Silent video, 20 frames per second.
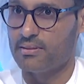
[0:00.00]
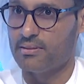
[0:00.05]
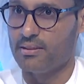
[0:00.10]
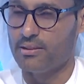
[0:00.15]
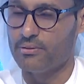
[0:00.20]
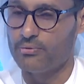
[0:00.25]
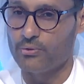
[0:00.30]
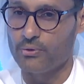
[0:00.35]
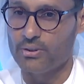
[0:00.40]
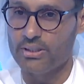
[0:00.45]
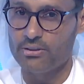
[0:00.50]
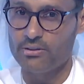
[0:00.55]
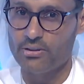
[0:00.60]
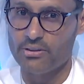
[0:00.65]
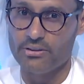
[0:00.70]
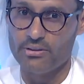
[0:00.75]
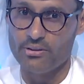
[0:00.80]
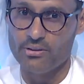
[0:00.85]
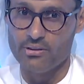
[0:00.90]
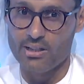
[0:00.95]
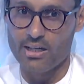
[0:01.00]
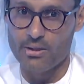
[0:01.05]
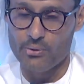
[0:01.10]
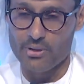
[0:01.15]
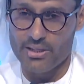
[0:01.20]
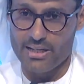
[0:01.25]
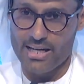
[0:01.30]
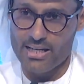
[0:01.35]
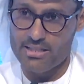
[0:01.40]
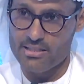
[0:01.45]
if we don't know
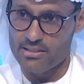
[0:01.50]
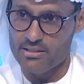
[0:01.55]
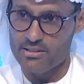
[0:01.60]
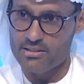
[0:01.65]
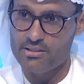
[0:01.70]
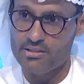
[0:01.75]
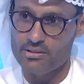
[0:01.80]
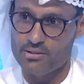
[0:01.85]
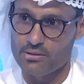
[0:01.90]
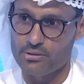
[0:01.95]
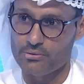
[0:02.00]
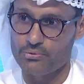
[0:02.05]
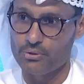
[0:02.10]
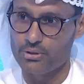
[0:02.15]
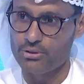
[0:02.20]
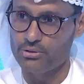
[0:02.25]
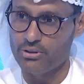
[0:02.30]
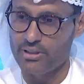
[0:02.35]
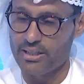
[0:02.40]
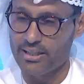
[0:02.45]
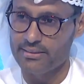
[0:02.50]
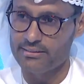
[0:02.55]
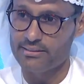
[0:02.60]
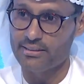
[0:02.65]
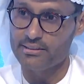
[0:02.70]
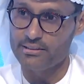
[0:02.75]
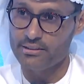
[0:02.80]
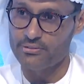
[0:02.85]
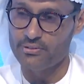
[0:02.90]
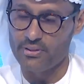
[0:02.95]
our assets, if we don't
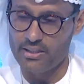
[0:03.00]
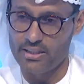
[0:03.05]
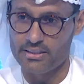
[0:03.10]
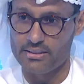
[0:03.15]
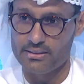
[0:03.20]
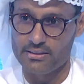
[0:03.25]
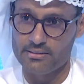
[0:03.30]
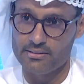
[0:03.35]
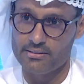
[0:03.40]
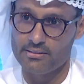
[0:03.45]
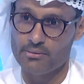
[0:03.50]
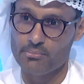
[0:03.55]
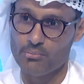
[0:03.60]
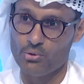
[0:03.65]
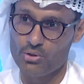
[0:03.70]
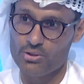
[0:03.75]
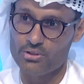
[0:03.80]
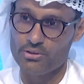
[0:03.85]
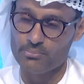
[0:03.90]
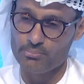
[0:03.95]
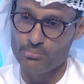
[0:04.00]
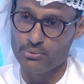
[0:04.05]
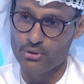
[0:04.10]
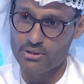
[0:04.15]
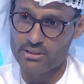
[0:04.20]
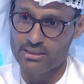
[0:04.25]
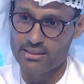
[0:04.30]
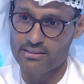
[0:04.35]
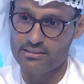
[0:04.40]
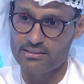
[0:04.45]
identify the most
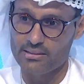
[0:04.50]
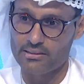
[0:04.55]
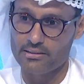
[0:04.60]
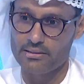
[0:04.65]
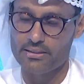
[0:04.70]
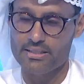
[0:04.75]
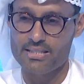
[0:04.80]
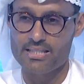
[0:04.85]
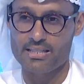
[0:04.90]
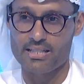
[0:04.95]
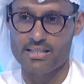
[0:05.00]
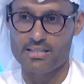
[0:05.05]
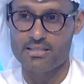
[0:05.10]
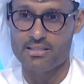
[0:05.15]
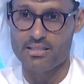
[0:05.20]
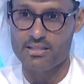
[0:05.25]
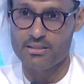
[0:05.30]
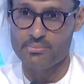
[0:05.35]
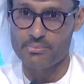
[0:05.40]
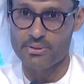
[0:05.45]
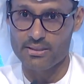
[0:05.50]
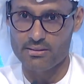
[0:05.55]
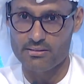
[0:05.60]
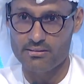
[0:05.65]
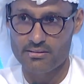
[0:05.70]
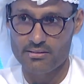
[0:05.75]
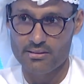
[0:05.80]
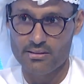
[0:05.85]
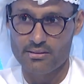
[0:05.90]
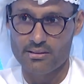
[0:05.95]
important risk
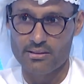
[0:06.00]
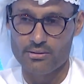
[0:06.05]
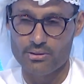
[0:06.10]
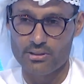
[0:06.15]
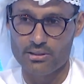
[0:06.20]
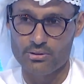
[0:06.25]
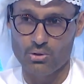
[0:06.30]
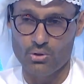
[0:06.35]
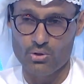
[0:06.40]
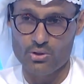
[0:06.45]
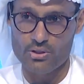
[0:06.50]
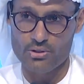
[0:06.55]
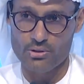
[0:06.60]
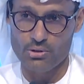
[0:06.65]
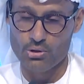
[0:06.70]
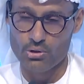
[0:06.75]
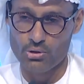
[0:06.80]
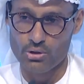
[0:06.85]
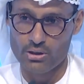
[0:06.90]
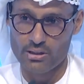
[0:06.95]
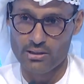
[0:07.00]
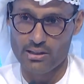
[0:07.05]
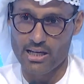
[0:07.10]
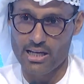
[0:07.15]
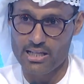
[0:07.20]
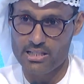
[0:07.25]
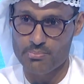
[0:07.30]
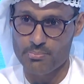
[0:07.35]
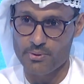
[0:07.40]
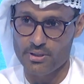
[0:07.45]
assessment across the whole
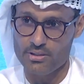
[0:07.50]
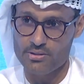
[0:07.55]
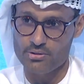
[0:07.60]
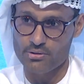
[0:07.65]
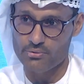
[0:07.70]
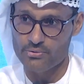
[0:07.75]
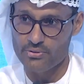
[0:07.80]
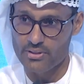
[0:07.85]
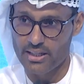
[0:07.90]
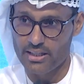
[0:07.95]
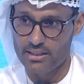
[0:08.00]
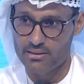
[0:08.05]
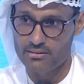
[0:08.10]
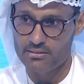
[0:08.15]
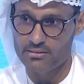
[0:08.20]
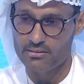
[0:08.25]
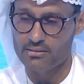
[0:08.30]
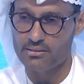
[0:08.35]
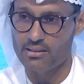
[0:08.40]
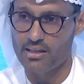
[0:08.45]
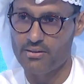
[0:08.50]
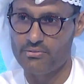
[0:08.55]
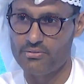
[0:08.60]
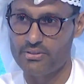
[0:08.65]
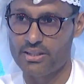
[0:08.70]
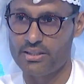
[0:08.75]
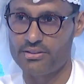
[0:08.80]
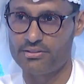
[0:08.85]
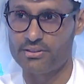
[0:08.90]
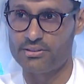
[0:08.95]
aspects of that
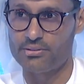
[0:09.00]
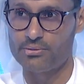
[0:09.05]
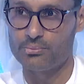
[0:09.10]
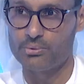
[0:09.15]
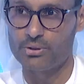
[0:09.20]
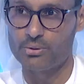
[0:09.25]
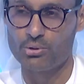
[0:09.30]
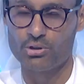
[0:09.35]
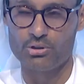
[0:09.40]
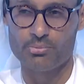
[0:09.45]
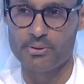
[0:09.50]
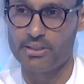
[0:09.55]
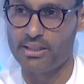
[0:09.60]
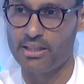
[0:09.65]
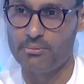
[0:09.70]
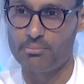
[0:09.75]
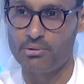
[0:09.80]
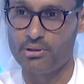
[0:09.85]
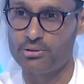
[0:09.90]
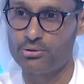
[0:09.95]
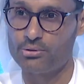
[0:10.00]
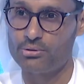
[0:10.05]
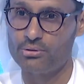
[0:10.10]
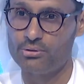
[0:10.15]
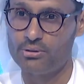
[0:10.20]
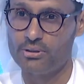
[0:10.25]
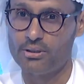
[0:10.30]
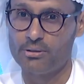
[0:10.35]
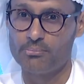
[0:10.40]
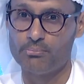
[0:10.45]
aviation, we won't be able to
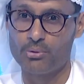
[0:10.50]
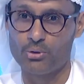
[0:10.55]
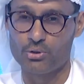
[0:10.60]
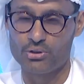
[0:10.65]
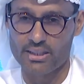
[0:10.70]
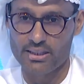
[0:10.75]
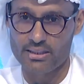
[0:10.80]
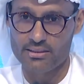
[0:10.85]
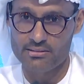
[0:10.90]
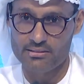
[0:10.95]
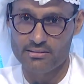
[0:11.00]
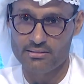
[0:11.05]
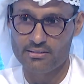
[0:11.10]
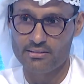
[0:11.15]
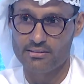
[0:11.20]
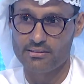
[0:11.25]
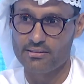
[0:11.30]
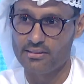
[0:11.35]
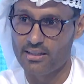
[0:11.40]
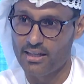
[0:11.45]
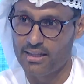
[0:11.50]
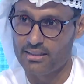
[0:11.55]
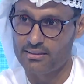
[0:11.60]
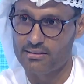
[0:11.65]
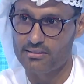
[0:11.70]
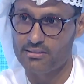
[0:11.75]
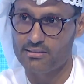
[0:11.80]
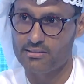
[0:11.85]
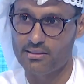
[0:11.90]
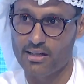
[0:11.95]
protect
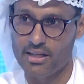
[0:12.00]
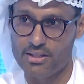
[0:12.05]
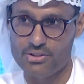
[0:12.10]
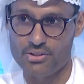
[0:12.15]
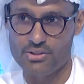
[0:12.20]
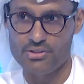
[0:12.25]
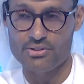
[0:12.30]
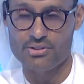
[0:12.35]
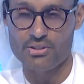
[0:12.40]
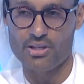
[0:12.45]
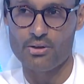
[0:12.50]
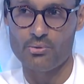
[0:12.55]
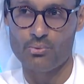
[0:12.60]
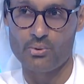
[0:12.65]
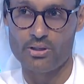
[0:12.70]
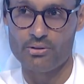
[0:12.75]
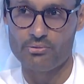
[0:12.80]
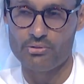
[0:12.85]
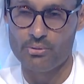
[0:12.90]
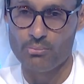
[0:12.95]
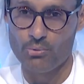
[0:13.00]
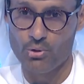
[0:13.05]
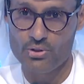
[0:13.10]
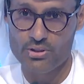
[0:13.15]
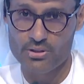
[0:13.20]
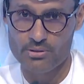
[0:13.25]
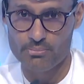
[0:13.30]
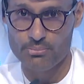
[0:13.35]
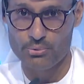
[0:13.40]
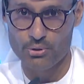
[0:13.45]
that assets. And one of the
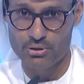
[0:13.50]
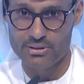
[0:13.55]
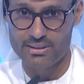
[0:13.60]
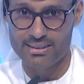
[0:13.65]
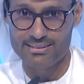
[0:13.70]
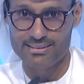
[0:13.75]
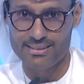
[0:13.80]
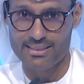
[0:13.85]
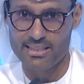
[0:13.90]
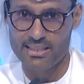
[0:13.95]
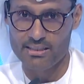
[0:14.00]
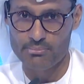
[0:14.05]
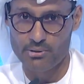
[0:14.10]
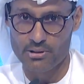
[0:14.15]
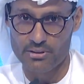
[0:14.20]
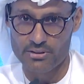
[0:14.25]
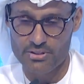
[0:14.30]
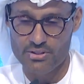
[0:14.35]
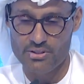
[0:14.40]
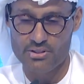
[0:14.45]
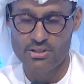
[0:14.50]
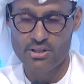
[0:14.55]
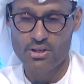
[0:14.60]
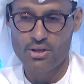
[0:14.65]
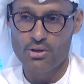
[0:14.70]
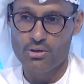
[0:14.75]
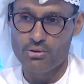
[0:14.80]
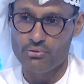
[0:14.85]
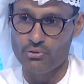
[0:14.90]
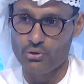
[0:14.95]
most important enablers
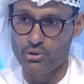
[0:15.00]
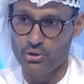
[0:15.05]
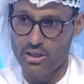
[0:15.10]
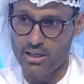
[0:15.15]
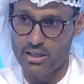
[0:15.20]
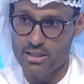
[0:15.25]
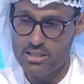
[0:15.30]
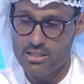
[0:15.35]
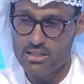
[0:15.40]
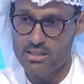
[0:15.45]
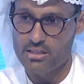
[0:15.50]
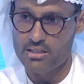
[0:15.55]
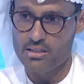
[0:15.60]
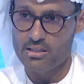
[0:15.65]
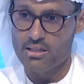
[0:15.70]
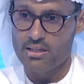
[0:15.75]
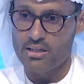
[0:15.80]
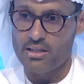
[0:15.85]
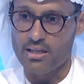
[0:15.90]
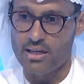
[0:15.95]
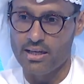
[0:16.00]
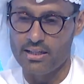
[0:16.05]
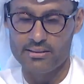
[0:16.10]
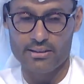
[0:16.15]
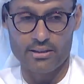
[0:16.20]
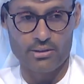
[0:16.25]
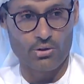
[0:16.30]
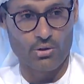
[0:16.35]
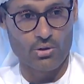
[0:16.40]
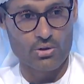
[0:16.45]
for us and
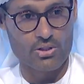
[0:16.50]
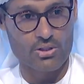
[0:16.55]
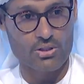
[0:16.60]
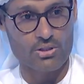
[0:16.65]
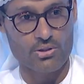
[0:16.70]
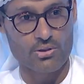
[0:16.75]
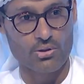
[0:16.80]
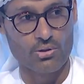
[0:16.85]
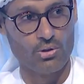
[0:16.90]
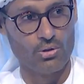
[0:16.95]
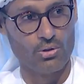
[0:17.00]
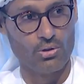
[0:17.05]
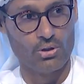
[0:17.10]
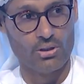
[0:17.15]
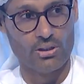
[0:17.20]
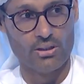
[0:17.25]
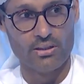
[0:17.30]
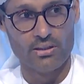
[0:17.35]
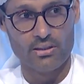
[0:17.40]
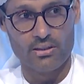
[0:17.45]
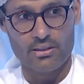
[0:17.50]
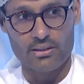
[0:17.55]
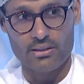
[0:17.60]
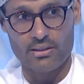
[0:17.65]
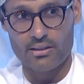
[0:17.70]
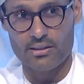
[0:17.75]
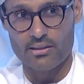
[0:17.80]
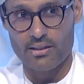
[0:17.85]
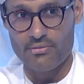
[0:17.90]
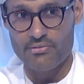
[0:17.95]
across the whole
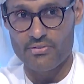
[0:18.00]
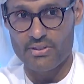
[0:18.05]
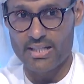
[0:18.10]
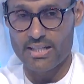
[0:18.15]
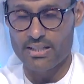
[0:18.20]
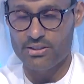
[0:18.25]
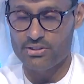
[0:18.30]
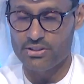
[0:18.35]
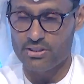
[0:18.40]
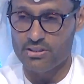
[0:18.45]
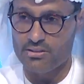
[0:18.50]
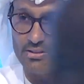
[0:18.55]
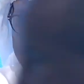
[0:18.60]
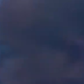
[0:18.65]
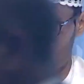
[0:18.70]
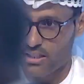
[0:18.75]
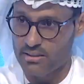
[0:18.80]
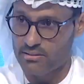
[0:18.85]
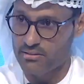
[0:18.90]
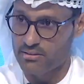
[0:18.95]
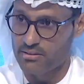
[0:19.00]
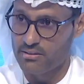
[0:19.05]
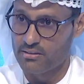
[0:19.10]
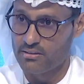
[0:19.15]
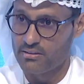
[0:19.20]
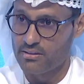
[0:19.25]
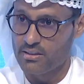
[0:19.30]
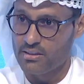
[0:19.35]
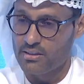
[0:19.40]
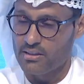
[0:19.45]
aviation sector
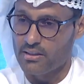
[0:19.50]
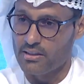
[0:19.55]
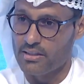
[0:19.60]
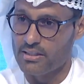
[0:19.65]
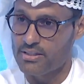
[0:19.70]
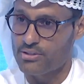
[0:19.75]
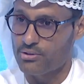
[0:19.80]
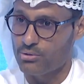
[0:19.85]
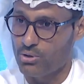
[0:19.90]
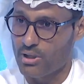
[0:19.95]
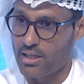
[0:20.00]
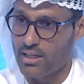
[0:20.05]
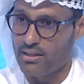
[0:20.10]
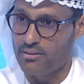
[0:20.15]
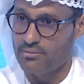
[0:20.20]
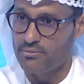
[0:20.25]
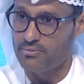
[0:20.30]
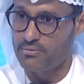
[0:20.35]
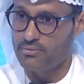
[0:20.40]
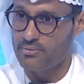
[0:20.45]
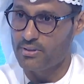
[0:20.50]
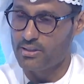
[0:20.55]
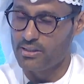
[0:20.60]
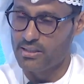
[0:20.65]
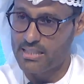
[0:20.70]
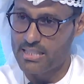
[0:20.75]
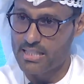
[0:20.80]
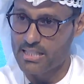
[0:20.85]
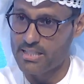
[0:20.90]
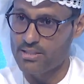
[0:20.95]
is to have
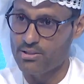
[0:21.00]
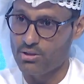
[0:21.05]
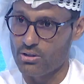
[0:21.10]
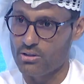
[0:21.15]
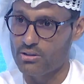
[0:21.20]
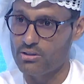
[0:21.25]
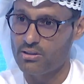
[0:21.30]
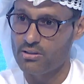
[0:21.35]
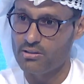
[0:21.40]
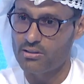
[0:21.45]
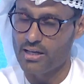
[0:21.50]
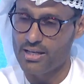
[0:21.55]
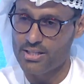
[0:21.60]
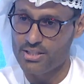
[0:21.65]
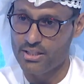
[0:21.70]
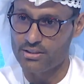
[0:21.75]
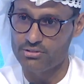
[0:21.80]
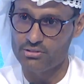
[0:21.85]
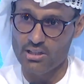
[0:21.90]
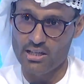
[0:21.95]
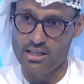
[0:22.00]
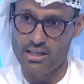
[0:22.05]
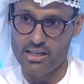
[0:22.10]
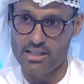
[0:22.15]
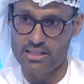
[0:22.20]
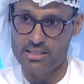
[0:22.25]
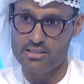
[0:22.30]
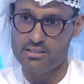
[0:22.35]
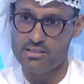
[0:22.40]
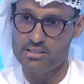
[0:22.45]
a CSOC, a
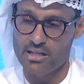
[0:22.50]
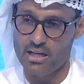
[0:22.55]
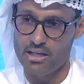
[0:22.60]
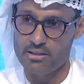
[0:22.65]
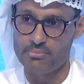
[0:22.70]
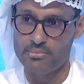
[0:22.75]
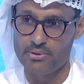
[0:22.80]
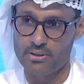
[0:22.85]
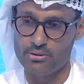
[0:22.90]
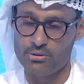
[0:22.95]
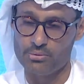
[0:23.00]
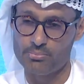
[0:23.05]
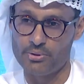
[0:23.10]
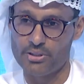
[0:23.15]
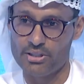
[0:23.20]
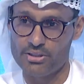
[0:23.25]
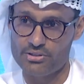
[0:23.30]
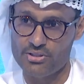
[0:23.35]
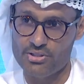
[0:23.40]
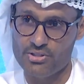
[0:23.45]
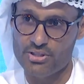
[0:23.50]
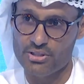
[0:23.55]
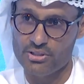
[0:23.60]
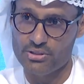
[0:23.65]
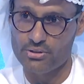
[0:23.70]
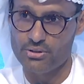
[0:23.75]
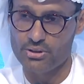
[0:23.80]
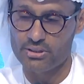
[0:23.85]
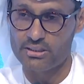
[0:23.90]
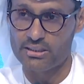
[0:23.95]
centralized cyber operation
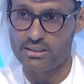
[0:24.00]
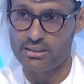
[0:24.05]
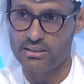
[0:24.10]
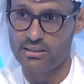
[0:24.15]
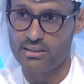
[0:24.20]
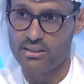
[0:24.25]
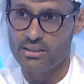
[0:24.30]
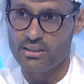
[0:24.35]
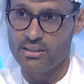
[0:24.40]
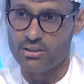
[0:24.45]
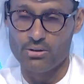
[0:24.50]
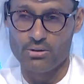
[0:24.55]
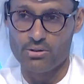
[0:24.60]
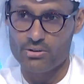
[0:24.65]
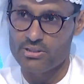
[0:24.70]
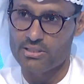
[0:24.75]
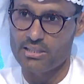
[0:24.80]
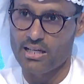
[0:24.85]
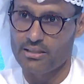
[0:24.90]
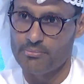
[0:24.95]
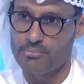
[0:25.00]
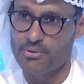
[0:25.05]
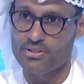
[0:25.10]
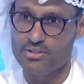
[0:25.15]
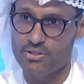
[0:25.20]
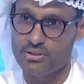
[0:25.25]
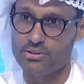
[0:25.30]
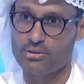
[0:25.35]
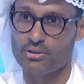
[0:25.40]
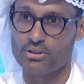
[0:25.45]
security or cyber
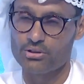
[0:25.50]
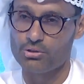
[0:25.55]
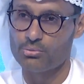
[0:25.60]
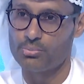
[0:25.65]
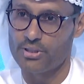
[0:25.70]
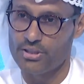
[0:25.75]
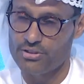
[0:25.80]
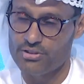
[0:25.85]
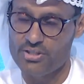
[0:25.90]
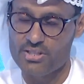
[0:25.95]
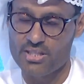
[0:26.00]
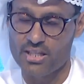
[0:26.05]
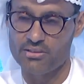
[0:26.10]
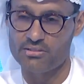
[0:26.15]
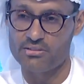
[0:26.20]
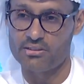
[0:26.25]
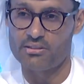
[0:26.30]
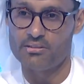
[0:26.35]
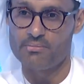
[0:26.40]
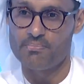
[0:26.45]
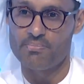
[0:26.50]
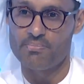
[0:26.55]
security operation center.